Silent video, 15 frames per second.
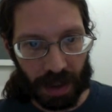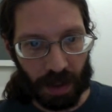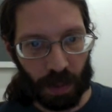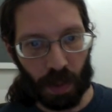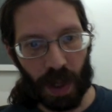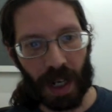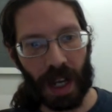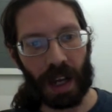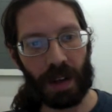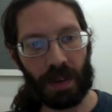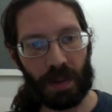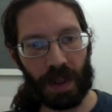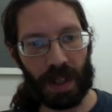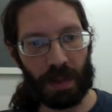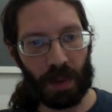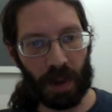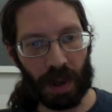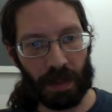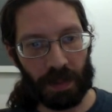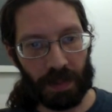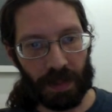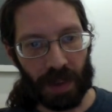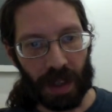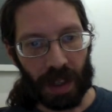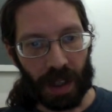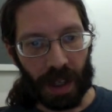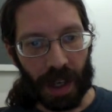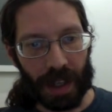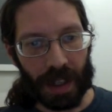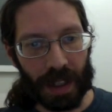Voila, Read More.
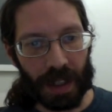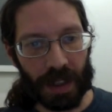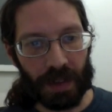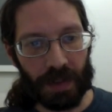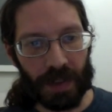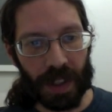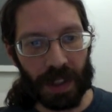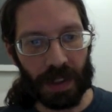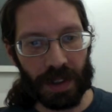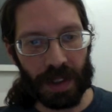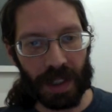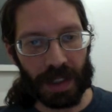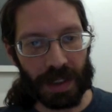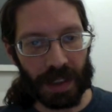I can configure this.